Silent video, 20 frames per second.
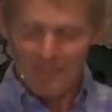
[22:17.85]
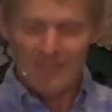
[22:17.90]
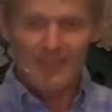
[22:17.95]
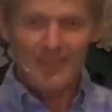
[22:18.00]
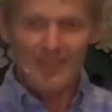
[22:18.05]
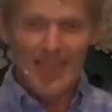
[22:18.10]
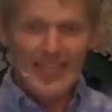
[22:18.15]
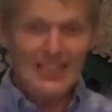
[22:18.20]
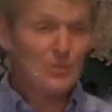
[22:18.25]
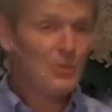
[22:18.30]

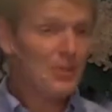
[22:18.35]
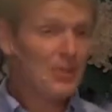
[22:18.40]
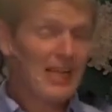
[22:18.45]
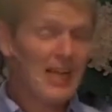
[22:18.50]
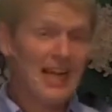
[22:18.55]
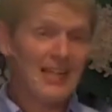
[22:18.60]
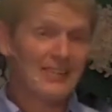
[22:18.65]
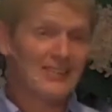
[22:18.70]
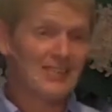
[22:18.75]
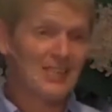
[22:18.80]
That's what
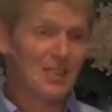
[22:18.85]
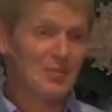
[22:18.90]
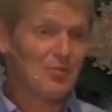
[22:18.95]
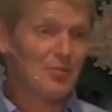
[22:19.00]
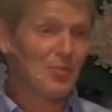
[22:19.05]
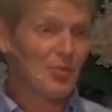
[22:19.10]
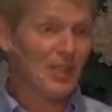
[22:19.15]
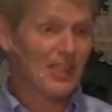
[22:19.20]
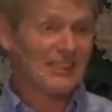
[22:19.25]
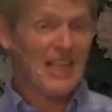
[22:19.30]
God has done
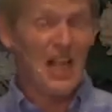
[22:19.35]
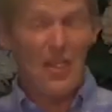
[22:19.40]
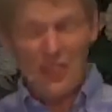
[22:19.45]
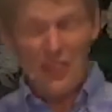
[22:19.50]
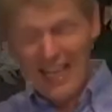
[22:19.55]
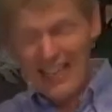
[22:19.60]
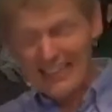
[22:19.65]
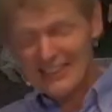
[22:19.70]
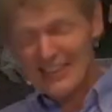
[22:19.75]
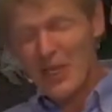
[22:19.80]
for us.
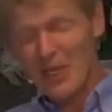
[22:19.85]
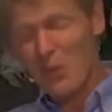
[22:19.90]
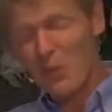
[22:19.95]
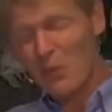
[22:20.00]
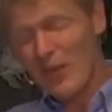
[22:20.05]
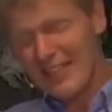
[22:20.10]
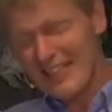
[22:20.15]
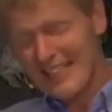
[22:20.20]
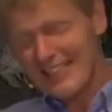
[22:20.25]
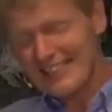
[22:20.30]
That's
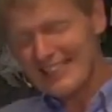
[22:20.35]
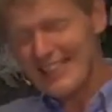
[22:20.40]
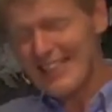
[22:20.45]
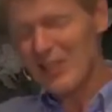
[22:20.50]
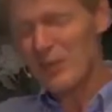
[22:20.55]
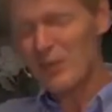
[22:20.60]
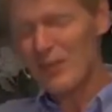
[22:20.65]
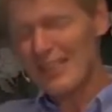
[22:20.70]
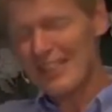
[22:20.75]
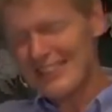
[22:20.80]
what he did
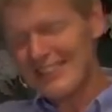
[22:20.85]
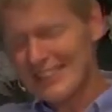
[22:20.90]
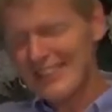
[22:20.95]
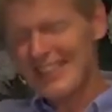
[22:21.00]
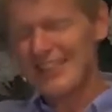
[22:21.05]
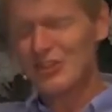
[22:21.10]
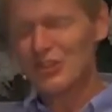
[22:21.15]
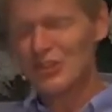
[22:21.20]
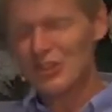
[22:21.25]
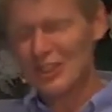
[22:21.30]
when he
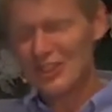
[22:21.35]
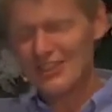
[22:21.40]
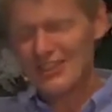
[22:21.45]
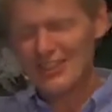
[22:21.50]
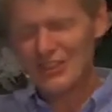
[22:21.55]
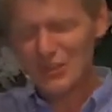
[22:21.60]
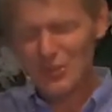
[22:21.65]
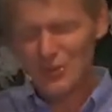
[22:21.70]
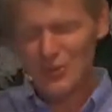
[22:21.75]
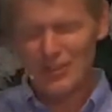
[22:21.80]
sent Jesus
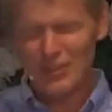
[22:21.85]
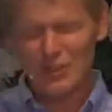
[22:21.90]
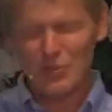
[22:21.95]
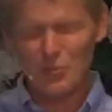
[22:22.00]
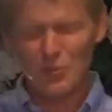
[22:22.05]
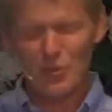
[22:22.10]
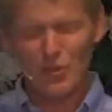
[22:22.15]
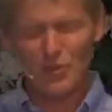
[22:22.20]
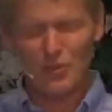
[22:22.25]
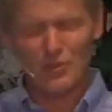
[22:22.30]
to this world,